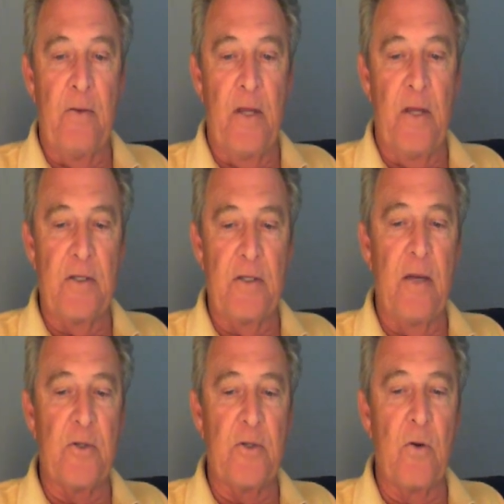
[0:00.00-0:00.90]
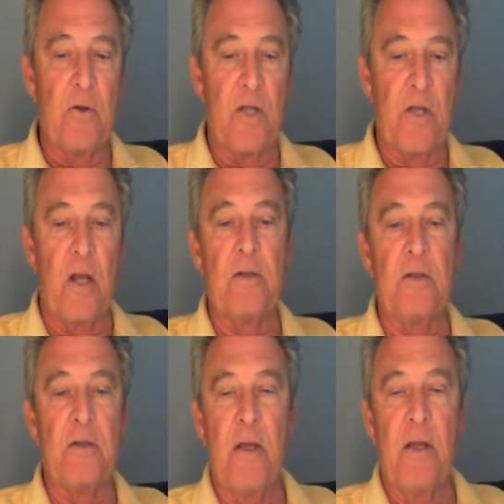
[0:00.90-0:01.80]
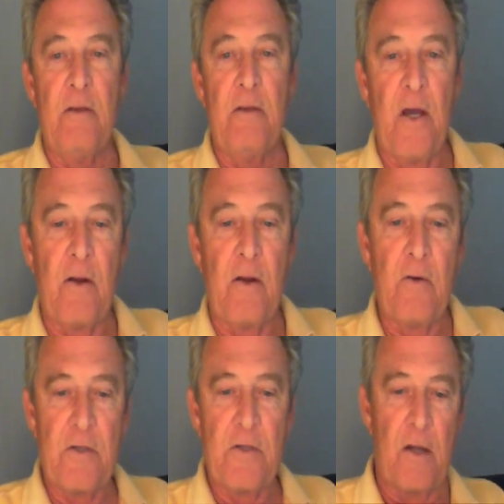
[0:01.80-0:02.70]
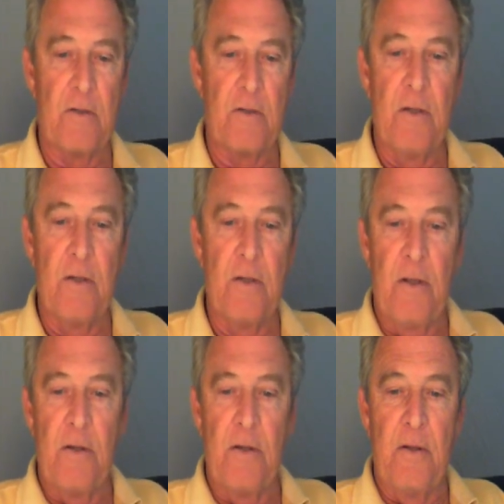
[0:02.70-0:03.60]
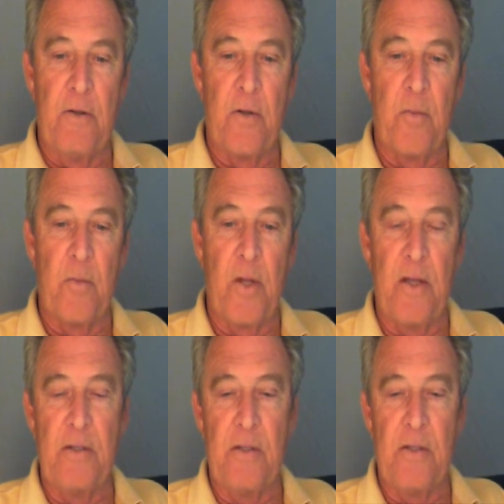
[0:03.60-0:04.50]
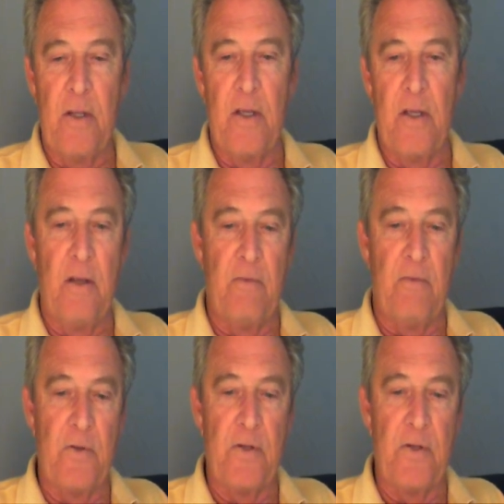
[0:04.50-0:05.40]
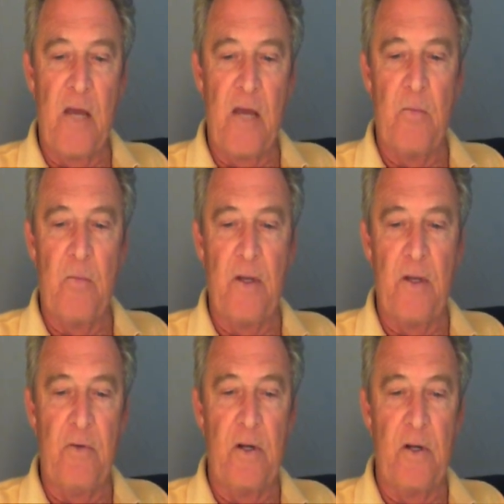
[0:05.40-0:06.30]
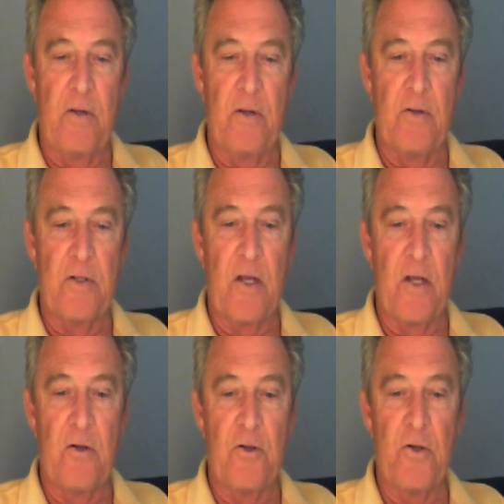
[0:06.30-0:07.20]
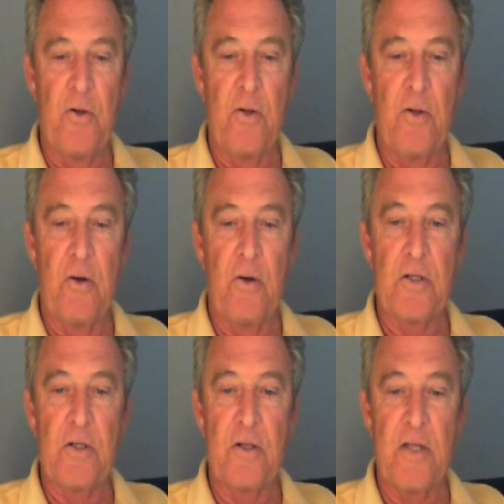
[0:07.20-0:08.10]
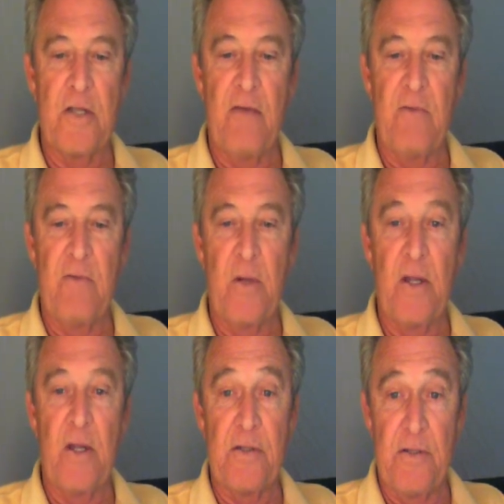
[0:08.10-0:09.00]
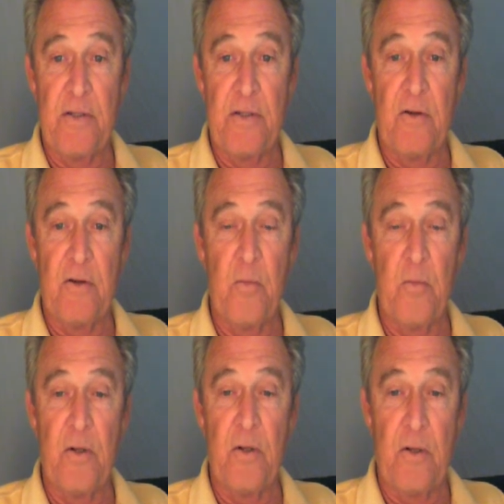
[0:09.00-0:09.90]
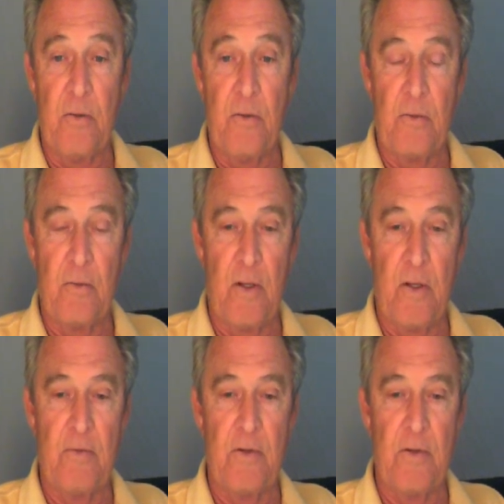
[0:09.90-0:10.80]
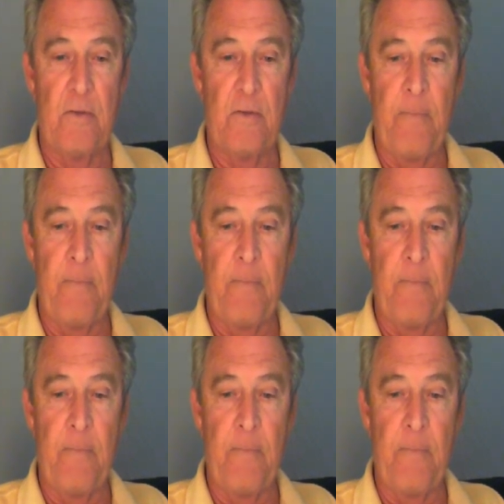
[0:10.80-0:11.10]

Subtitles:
Next tab is horizontals, and you've got horizontals that you're going to place. And if on this sample bit, if you click the horizontal, it'll show you the horizontals they have in place. This is how you're building your elevation.